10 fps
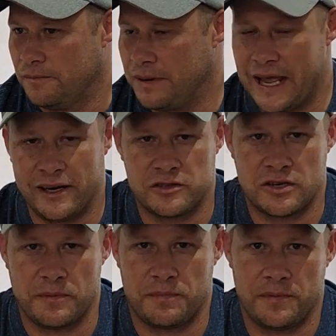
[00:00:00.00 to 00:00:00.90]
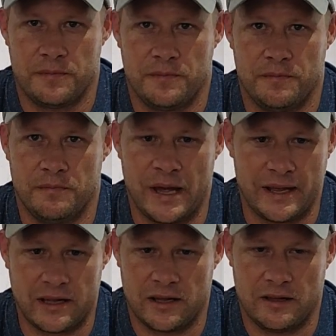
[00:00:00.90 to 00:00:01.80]
plan a trip,
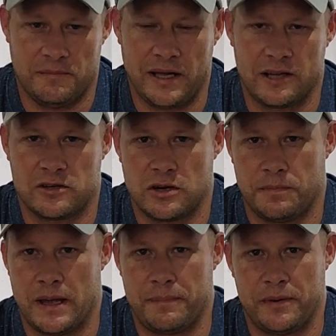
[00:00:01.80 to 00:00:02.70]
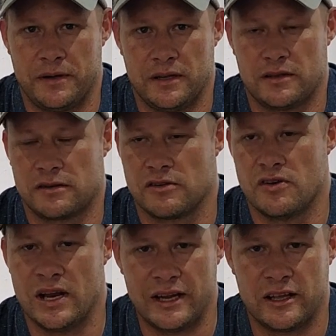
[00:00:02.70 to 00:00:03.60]
make a trip happen. It's
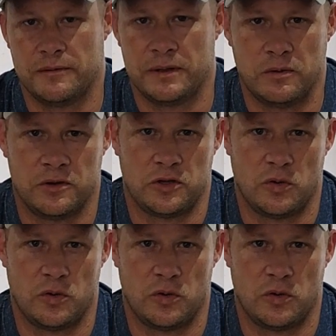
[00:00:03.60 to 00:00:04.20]
really going to be worth your